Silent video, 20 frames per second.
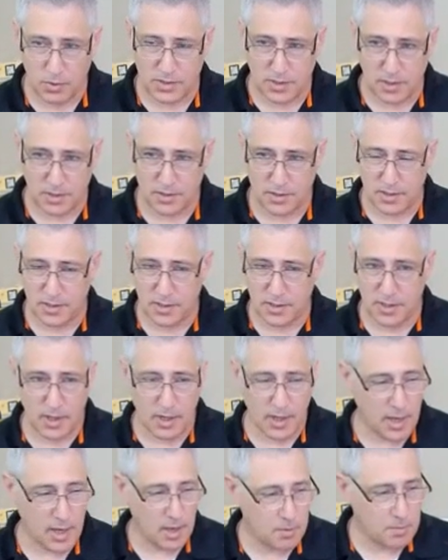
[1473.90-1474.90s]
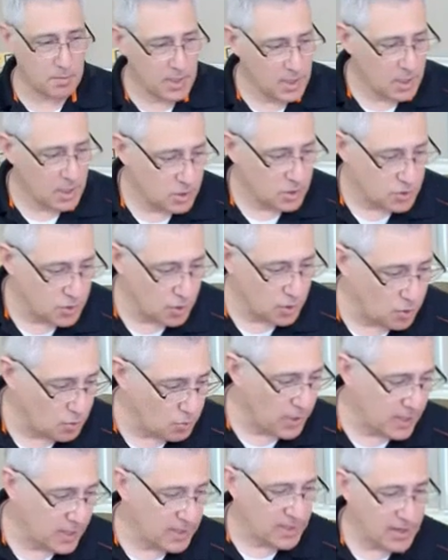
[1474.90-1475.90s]
Oh, Wisconsin. So
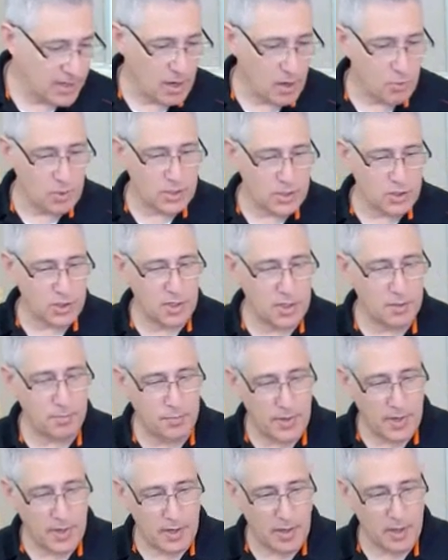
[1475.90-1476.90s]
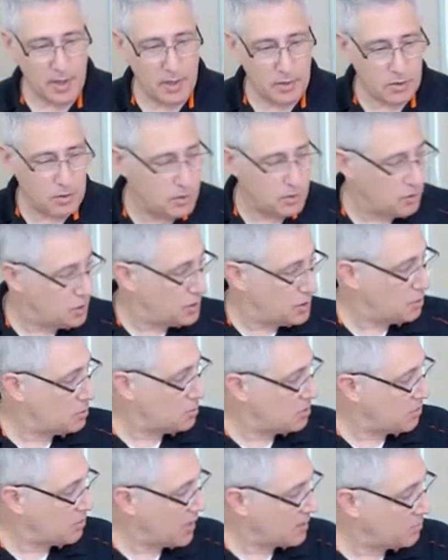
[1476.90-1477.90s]
right now we ship to you
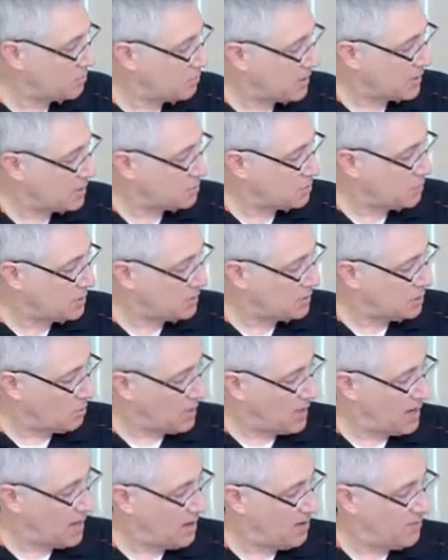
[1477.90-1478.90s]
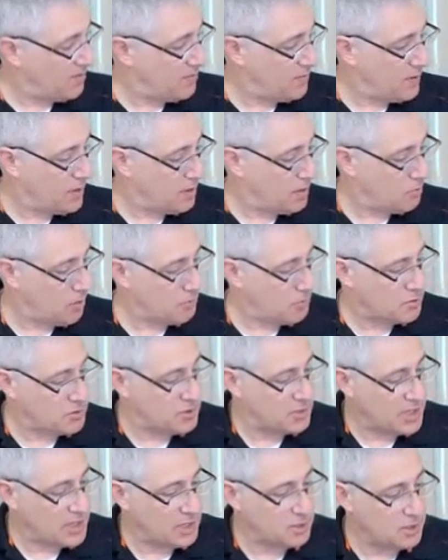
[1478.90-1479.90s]
direct because we don't have
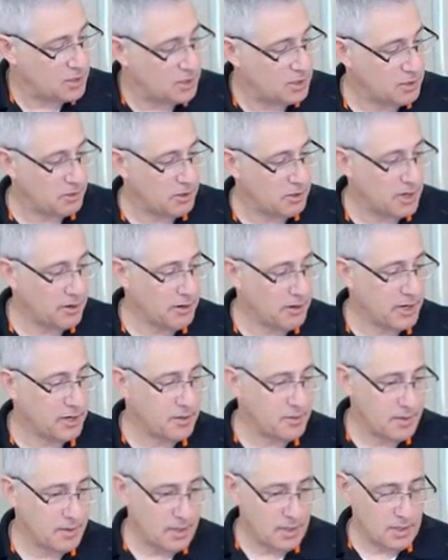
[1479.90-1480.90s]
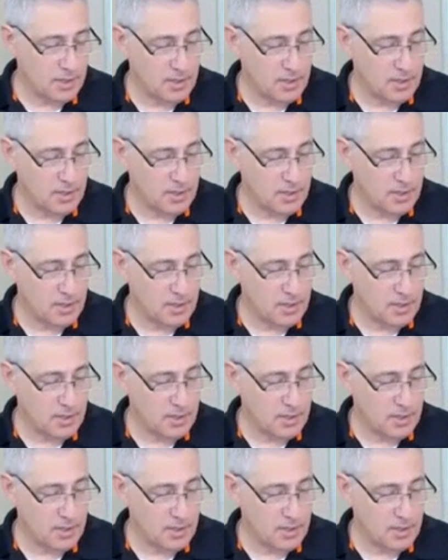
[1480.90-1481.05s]
representation in your area.